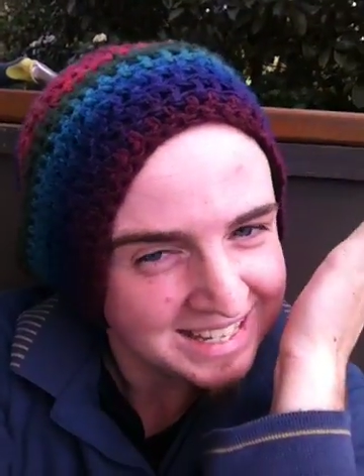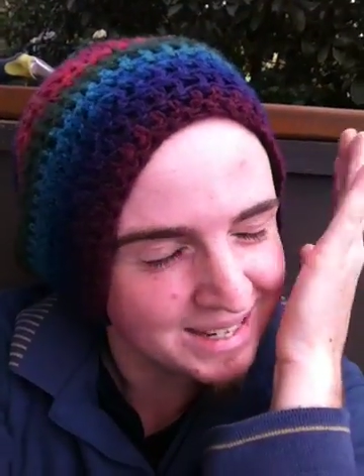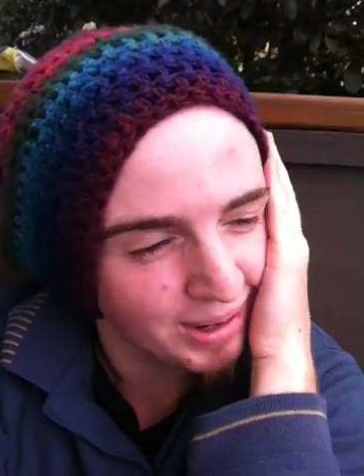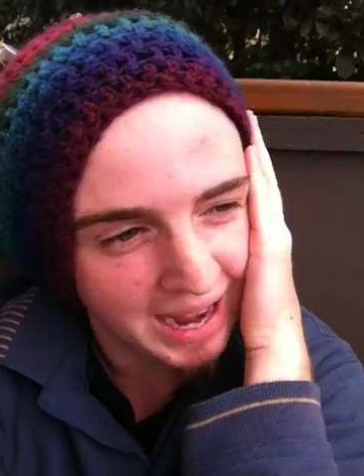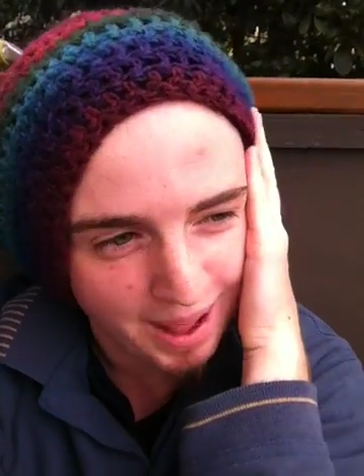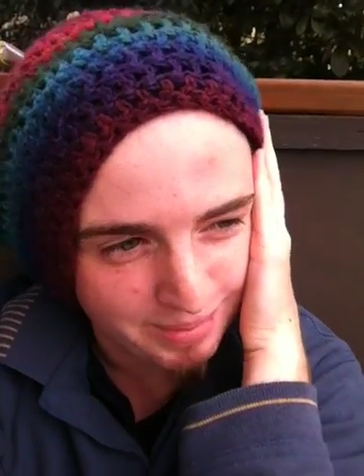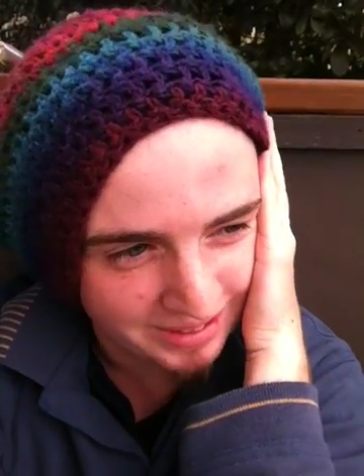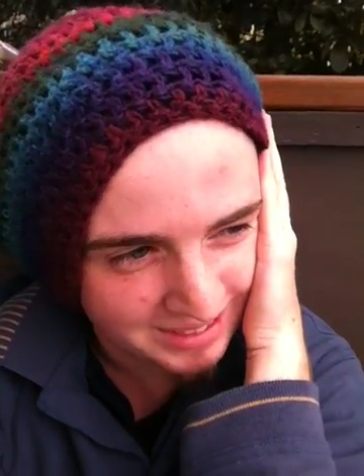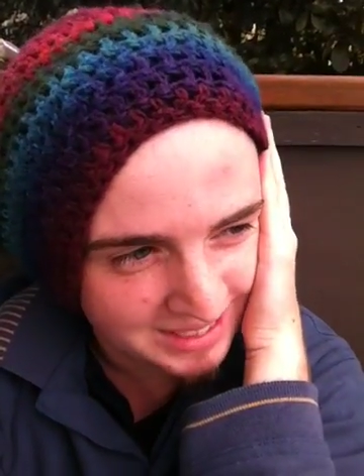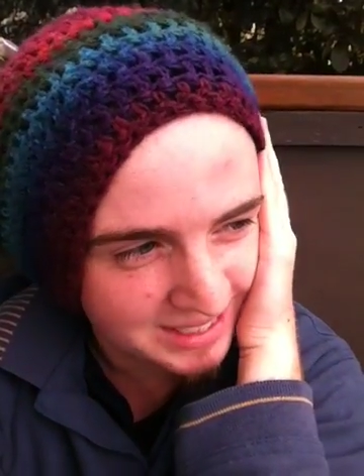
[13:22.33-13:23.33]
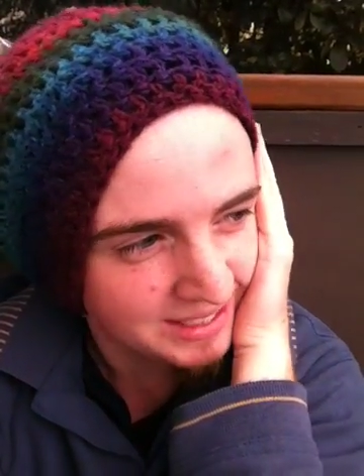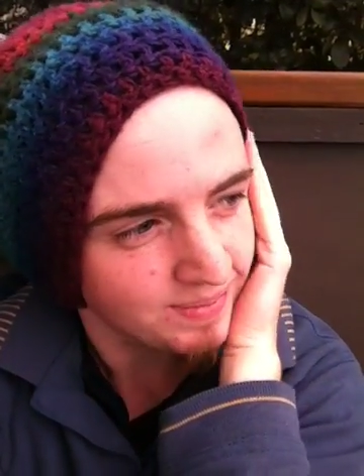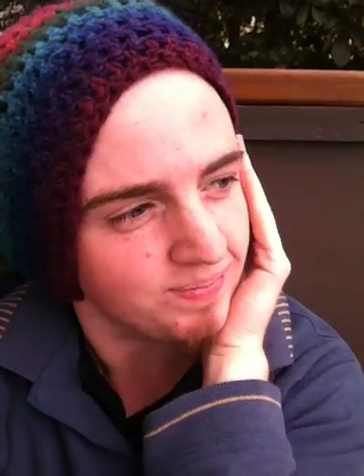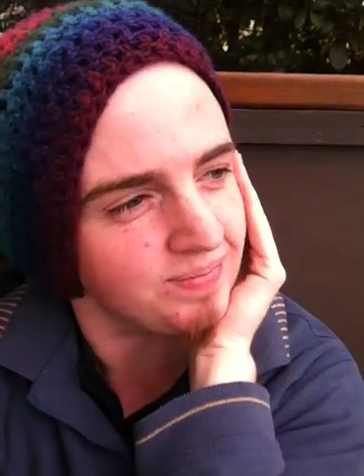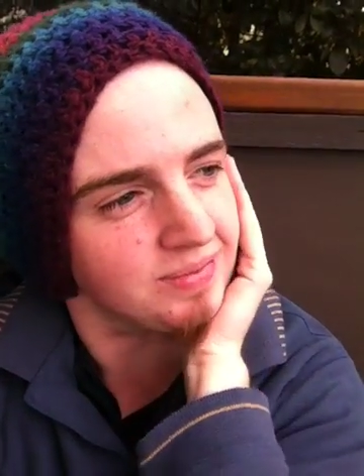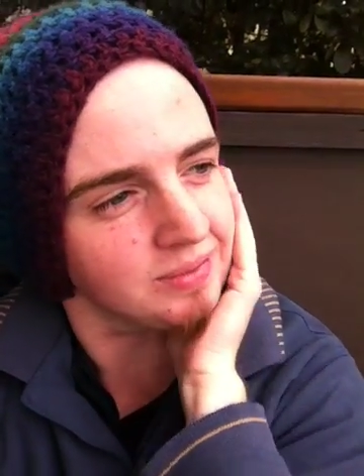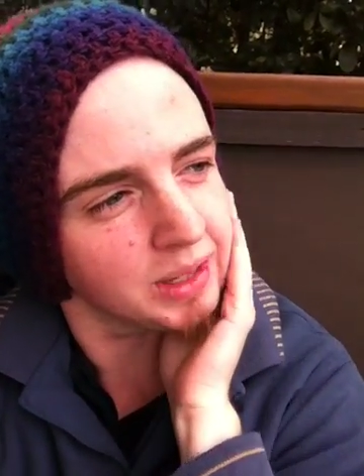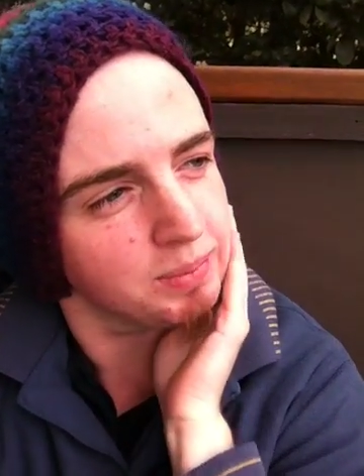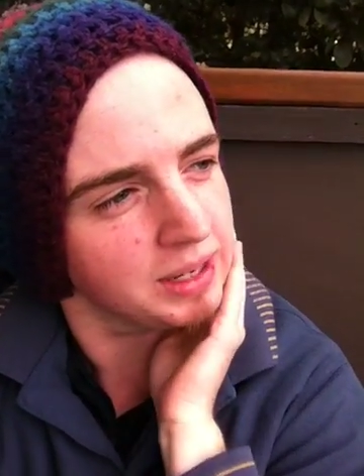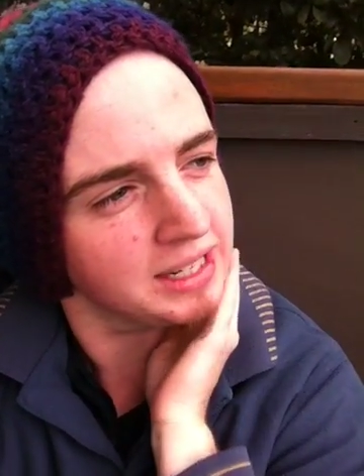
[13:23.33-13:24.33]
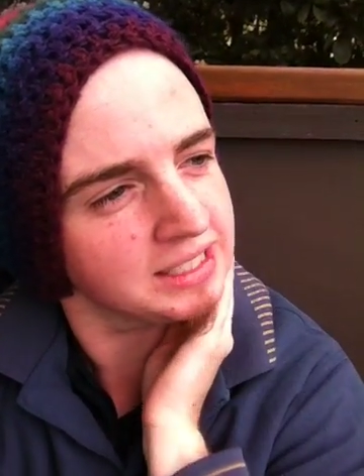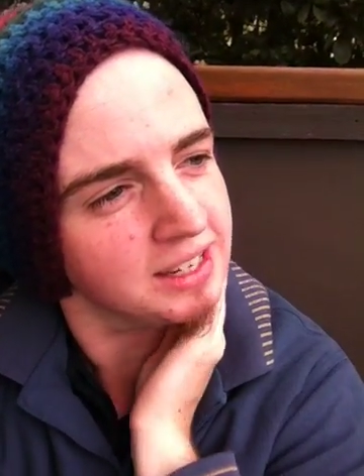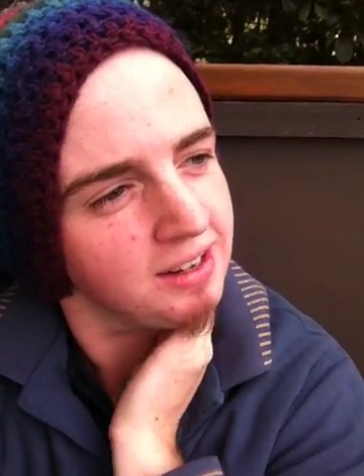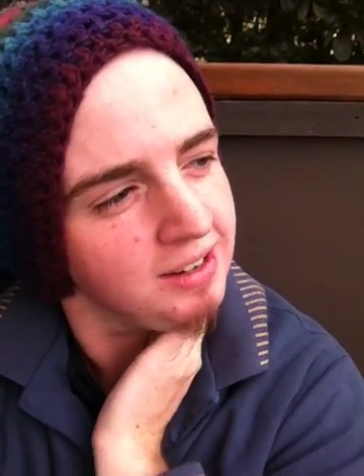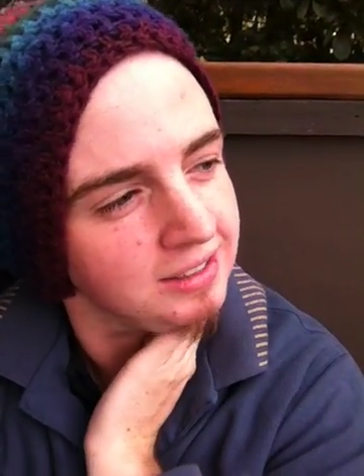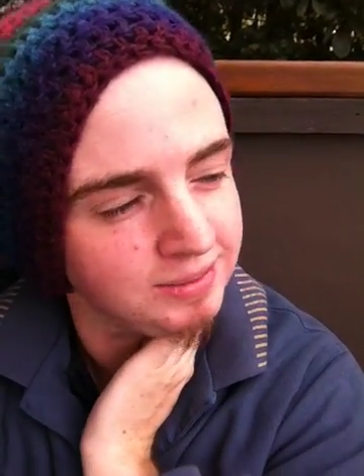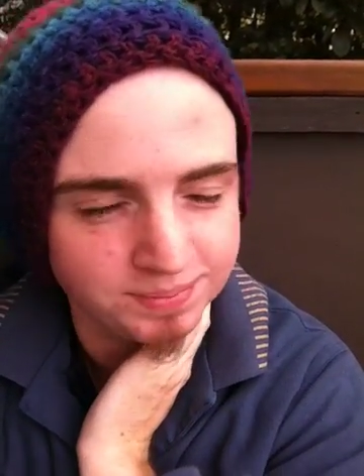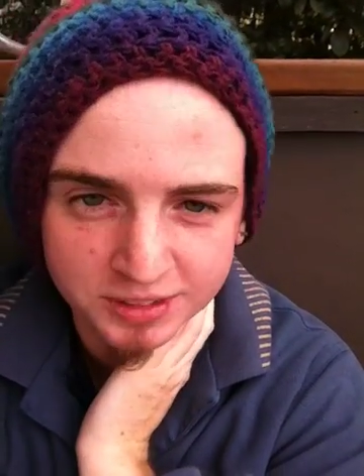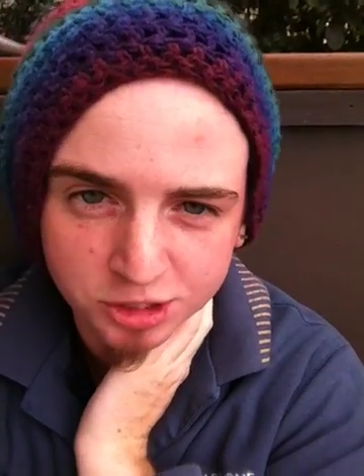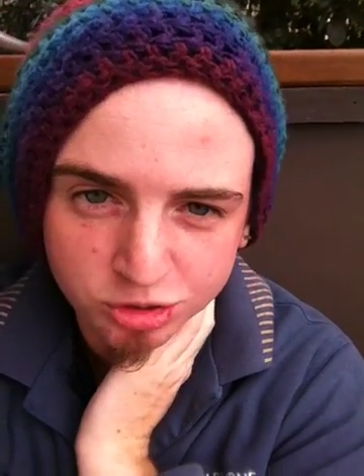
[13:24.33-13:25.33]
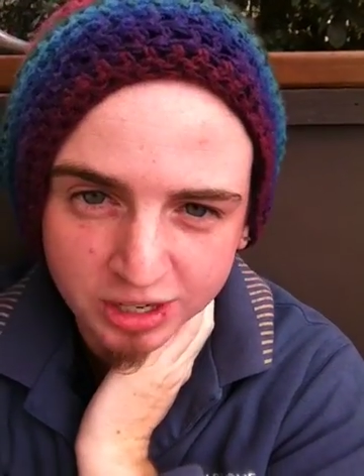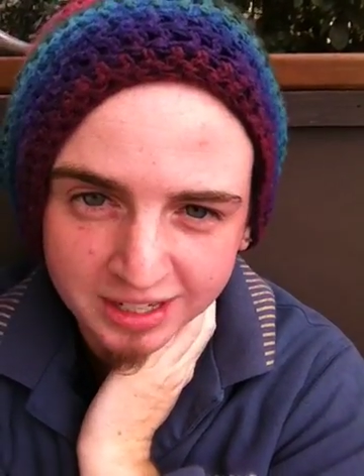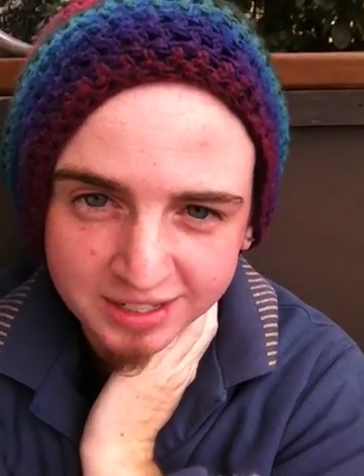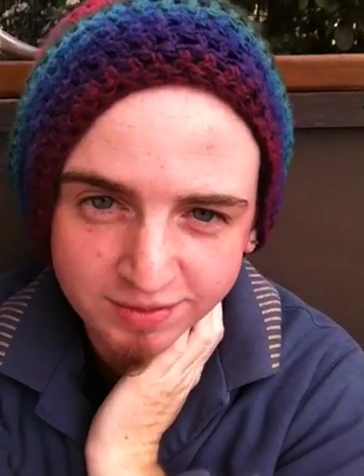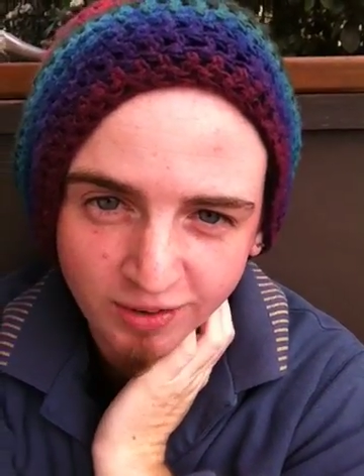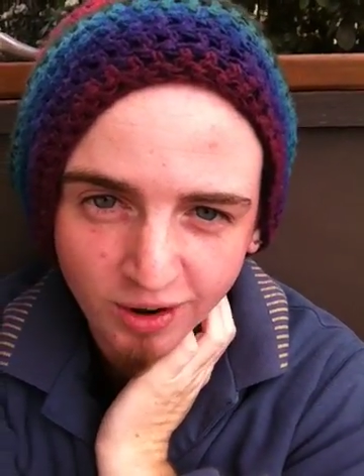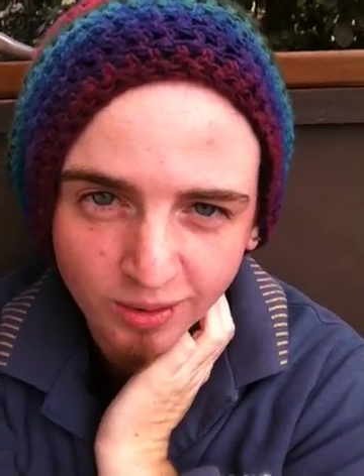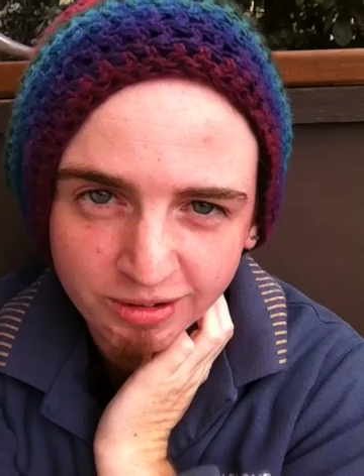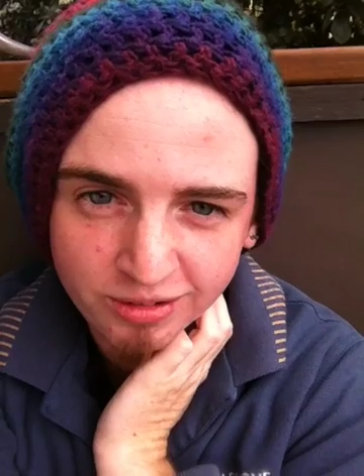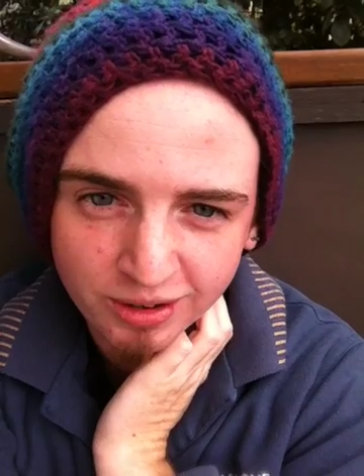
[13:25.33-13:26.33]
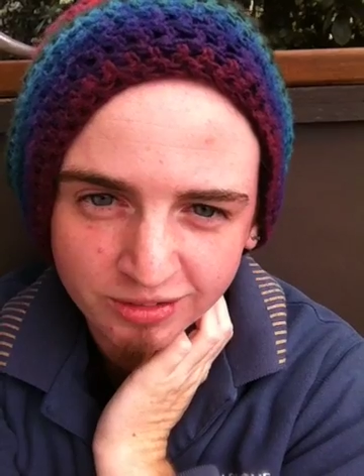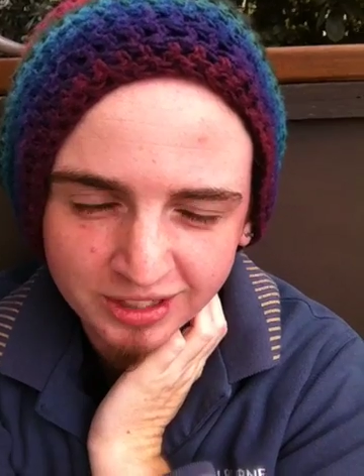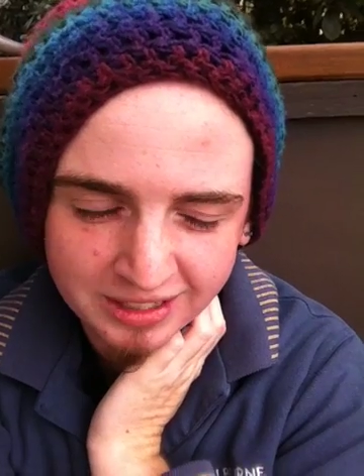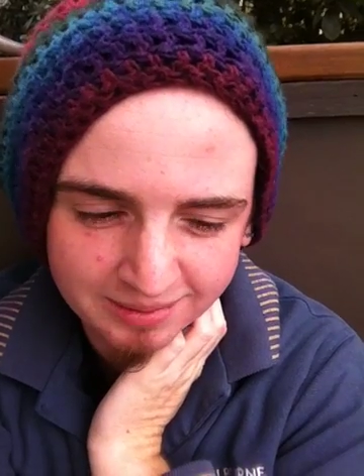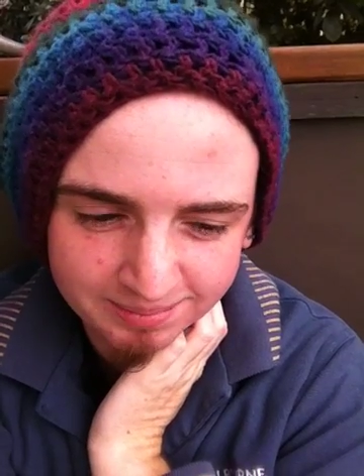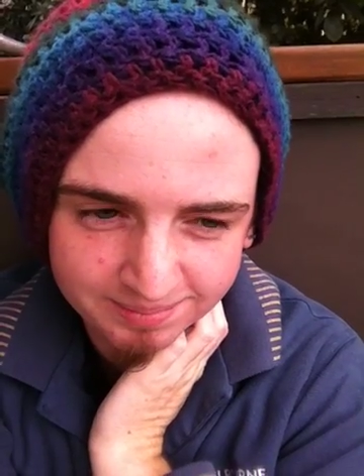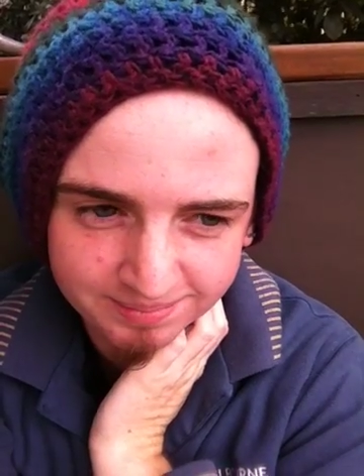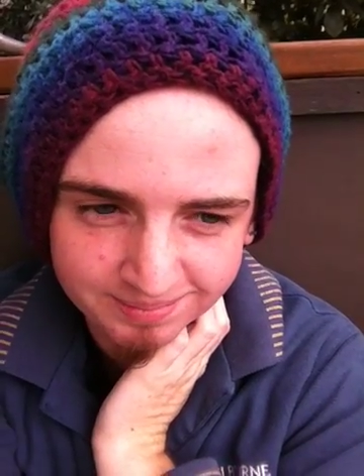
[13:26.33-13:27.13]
See what happens. Money is hard. Australia's far away from everything.